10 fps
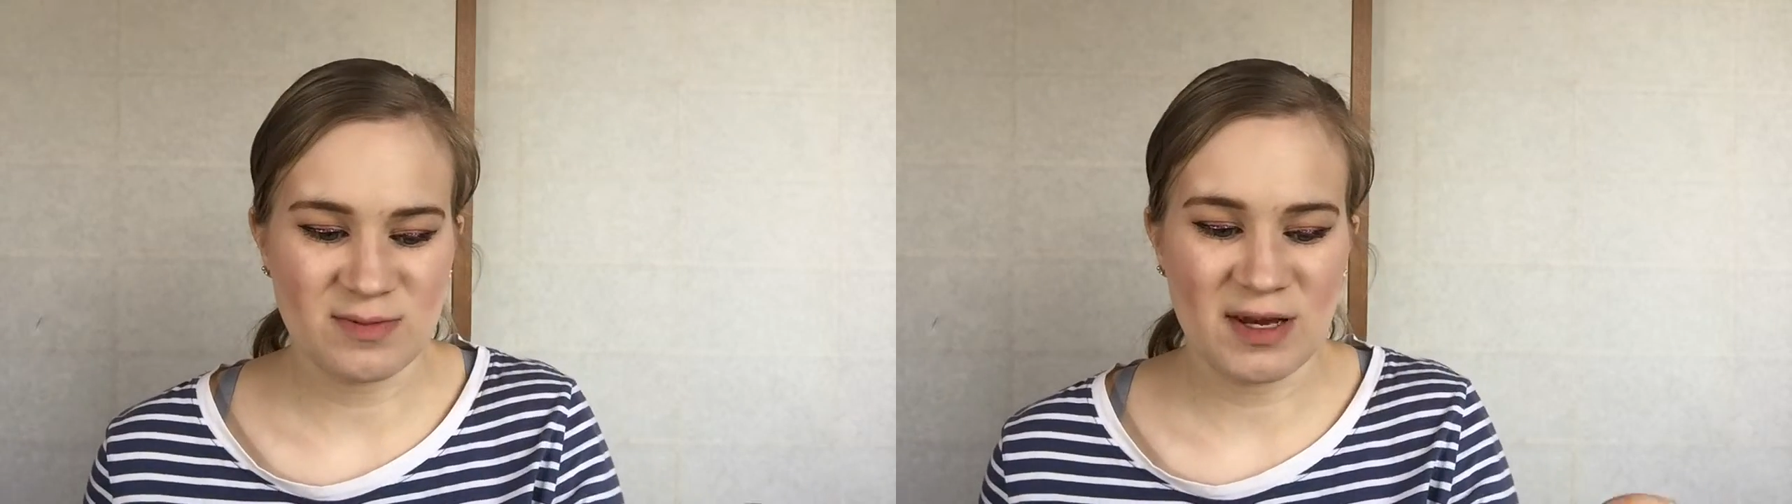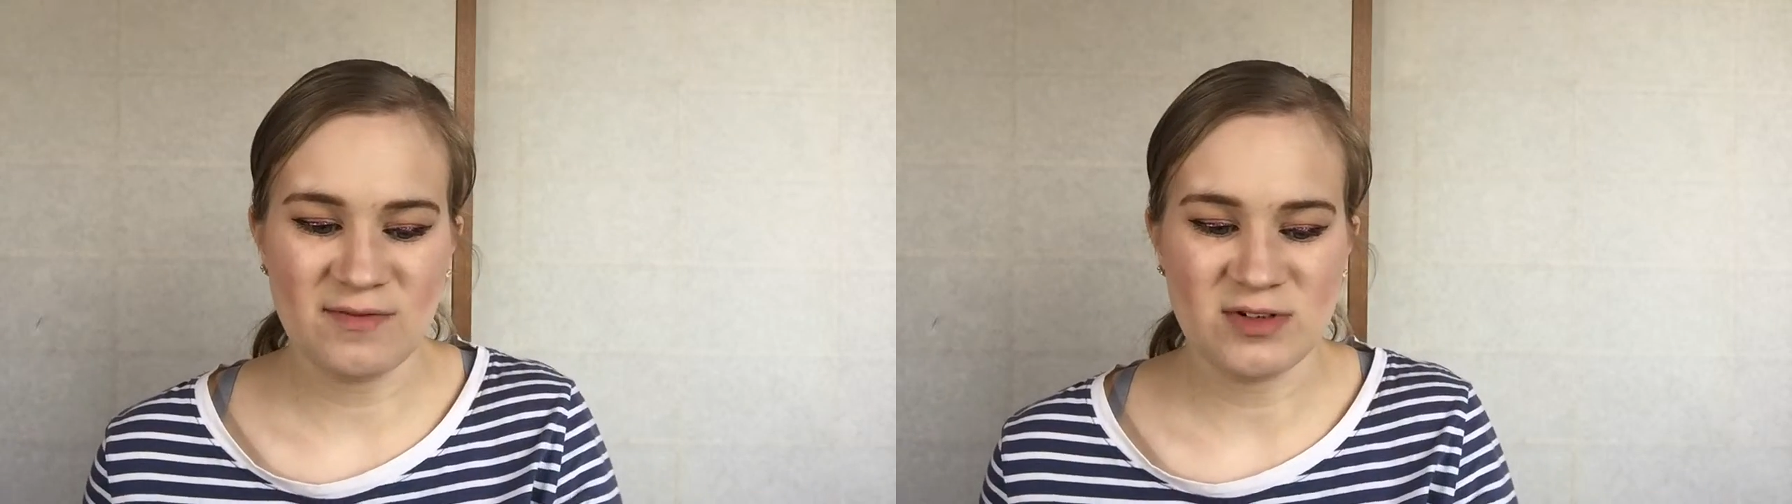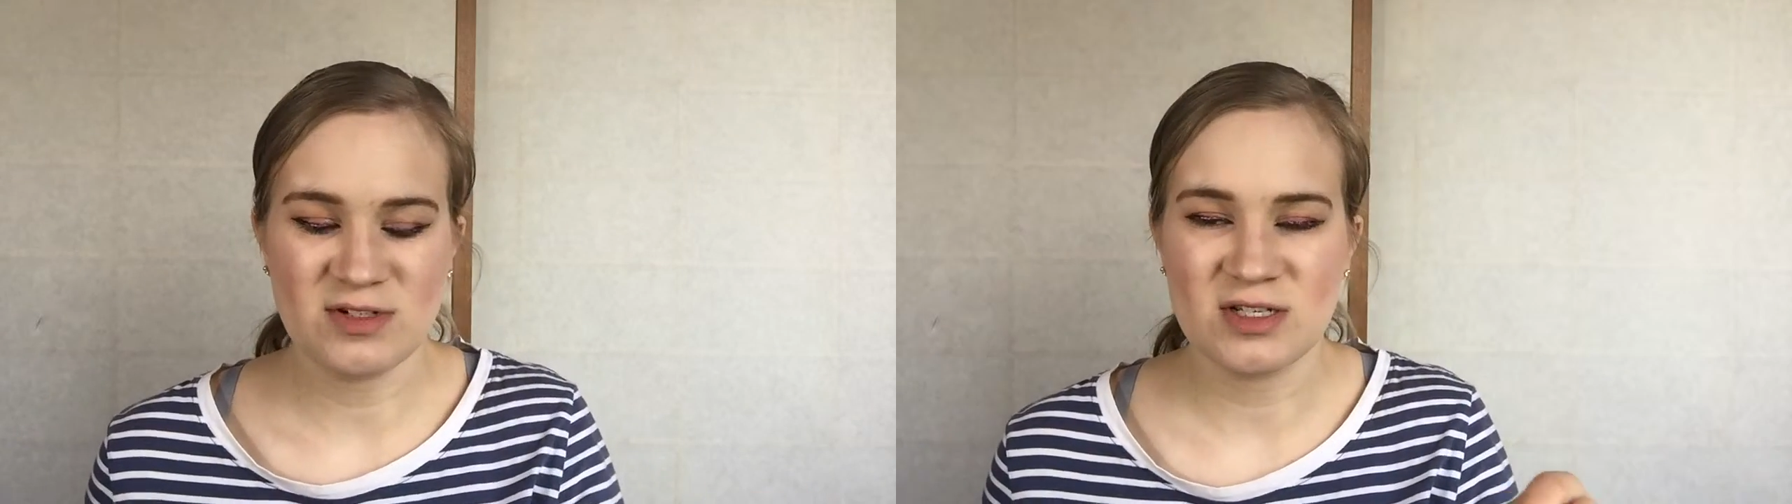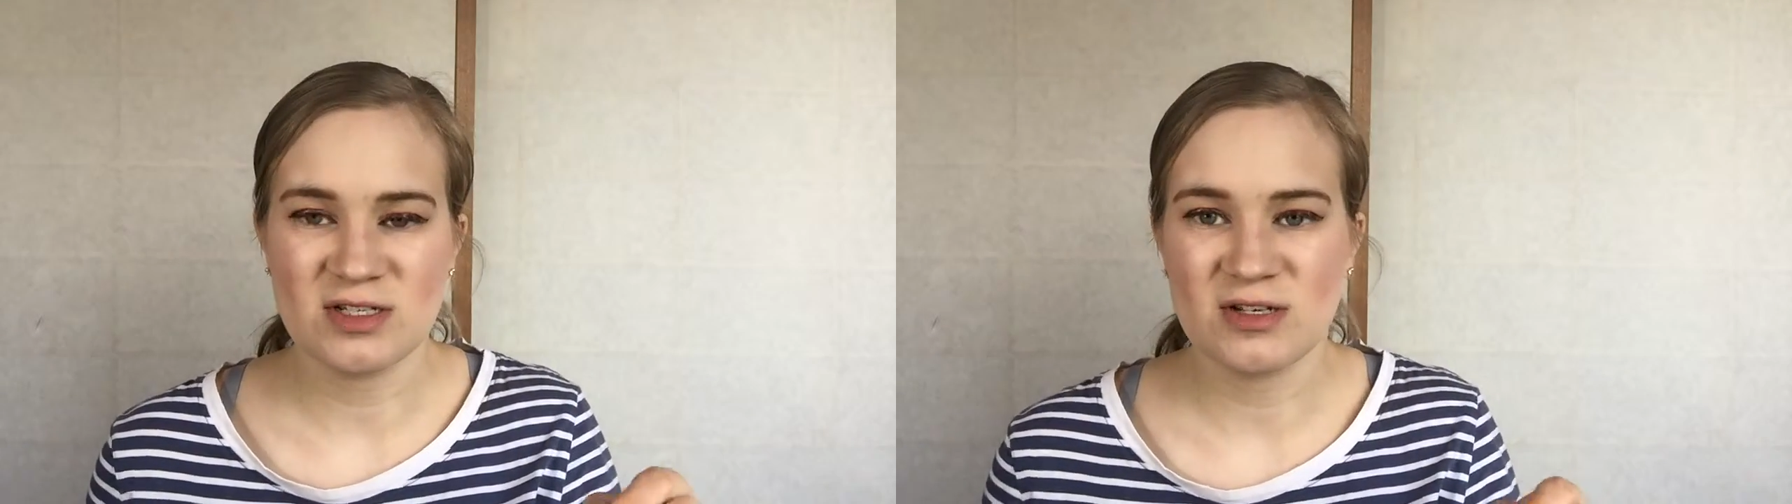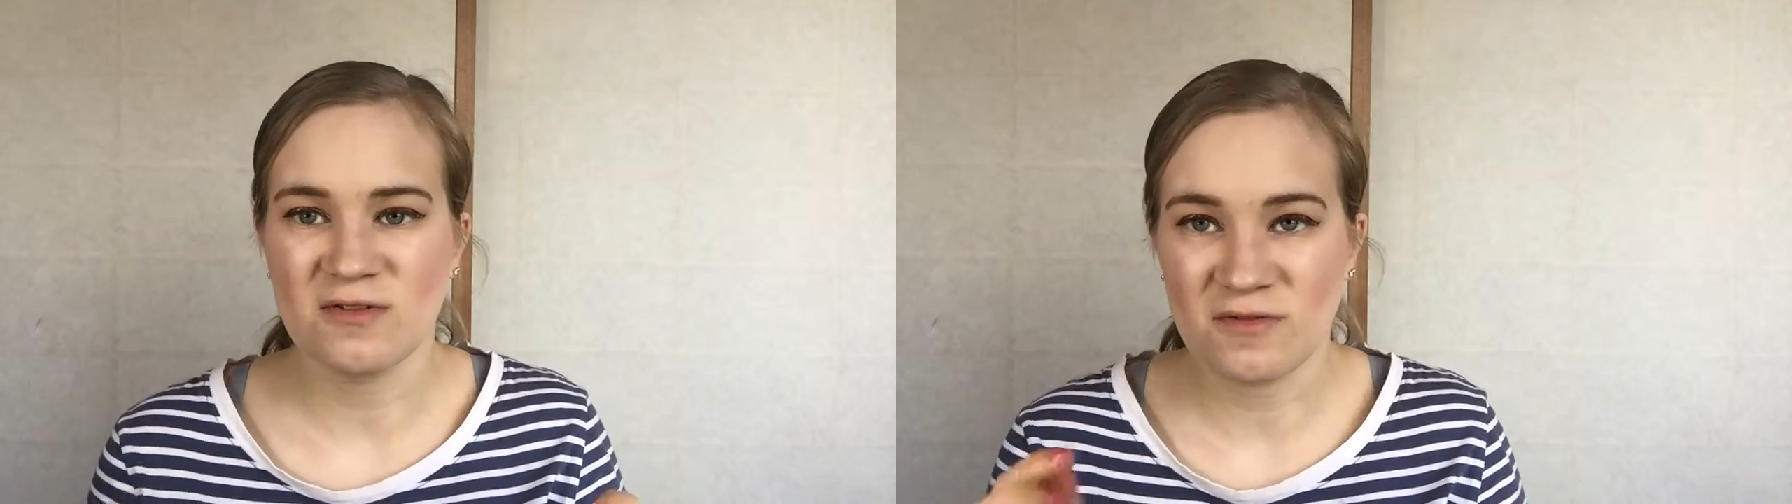way I've used
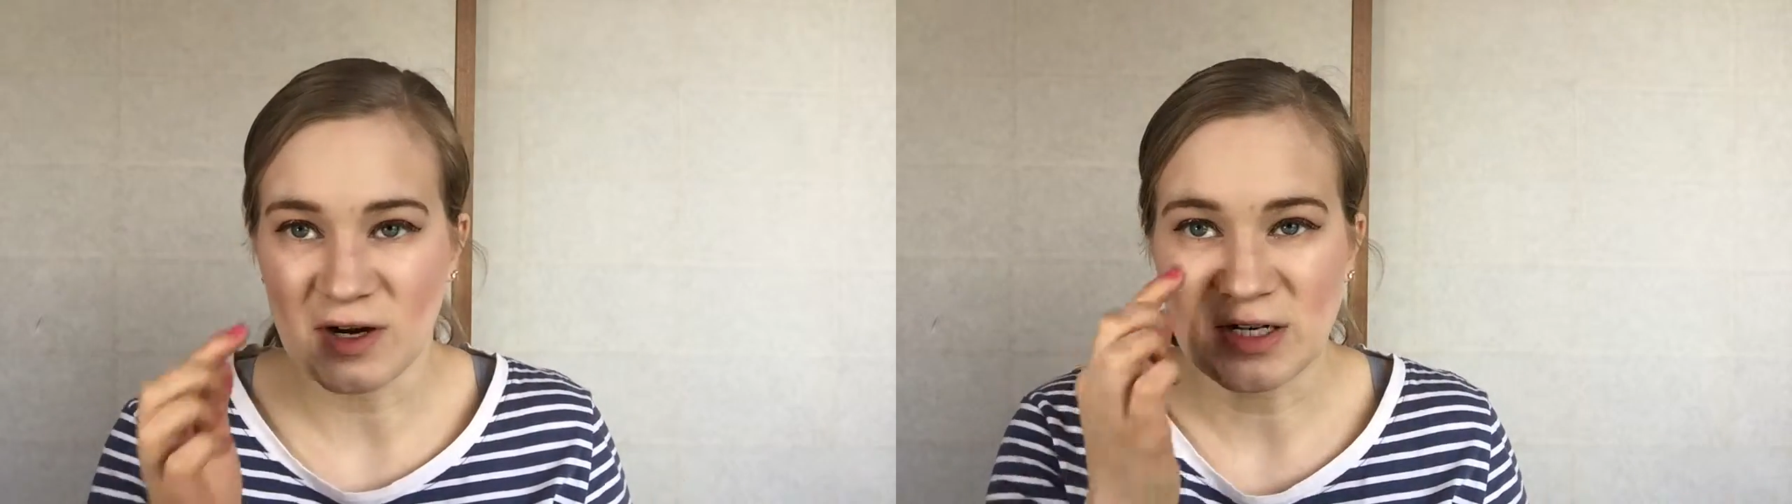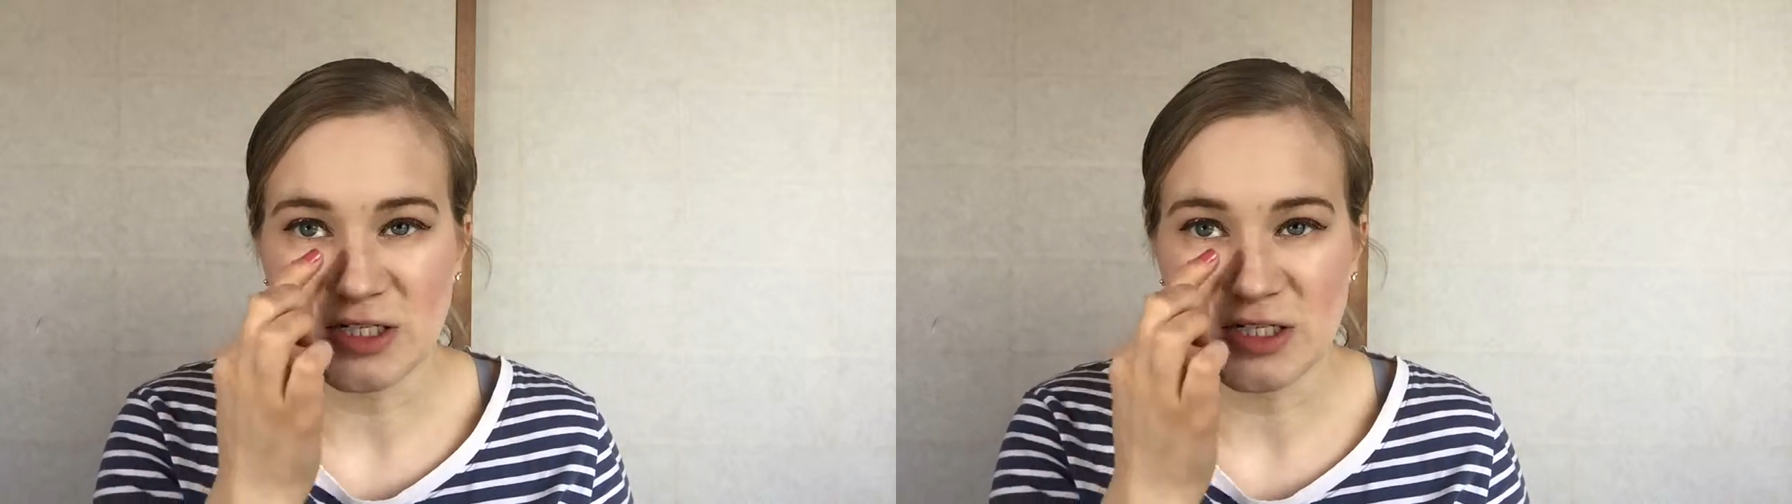it so far